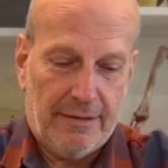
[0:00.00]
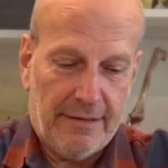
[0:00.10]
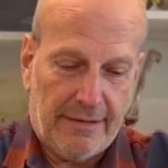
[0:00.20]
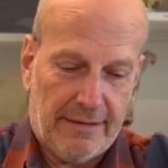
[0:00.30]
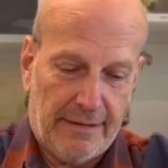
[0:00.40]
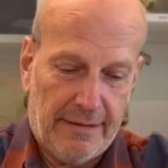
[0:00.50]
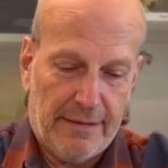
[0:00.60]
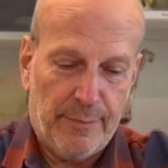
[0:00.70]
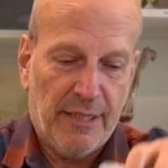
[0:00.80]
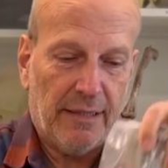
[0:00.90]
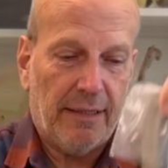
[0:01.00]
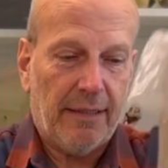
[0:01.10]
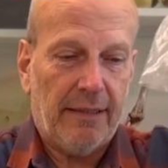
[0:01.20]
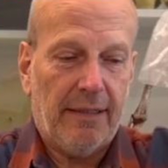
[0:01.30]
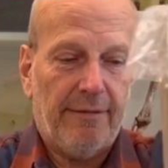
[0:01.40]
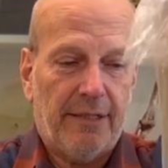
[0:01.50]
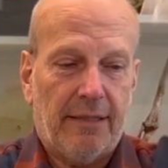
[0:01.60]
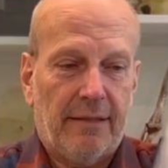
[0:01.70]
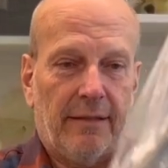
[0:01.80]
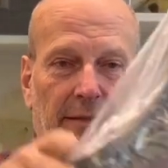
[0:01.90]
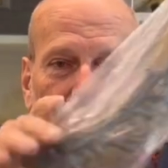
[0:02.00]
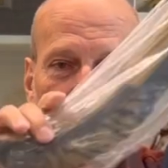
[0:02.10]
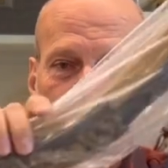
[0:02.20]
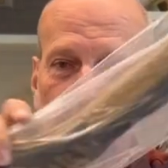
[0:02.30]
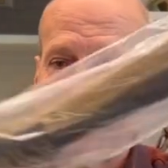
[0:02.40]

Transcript: this is big and heavy. There's